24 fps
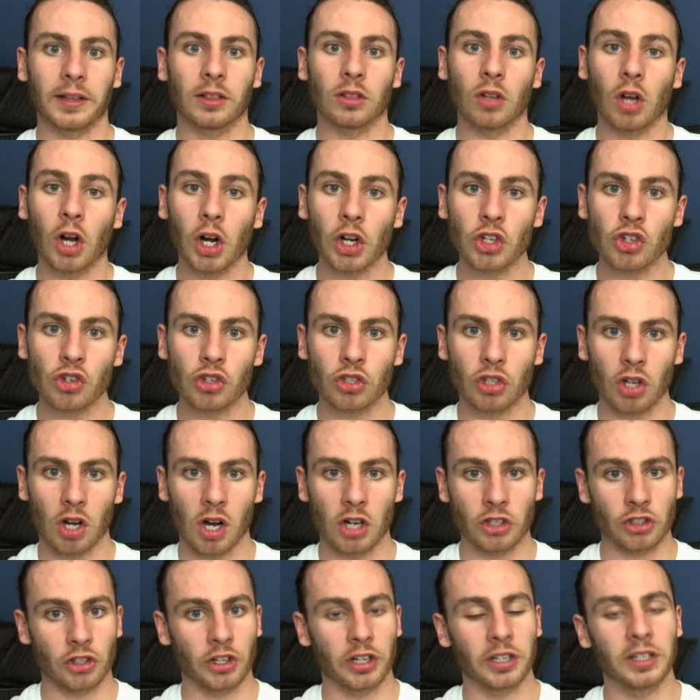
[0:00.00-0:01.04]
Larger
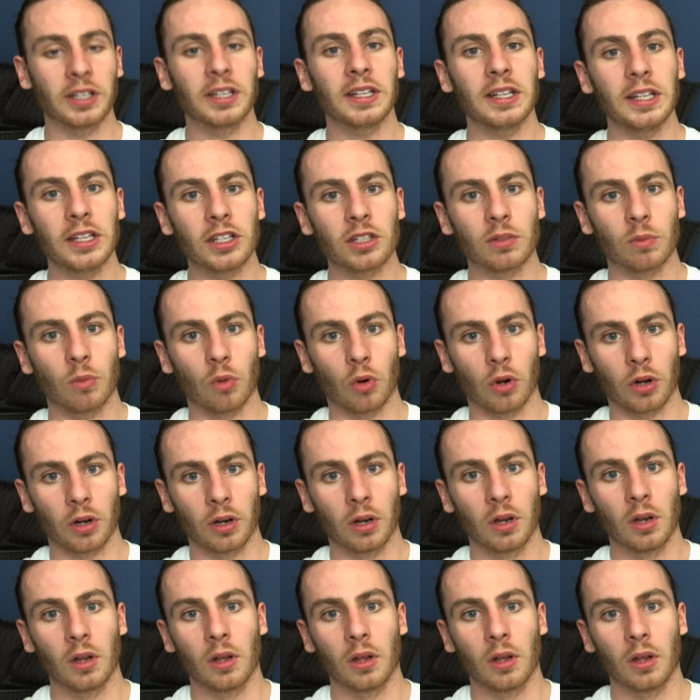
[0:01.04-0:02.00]
dogs are going to eat more.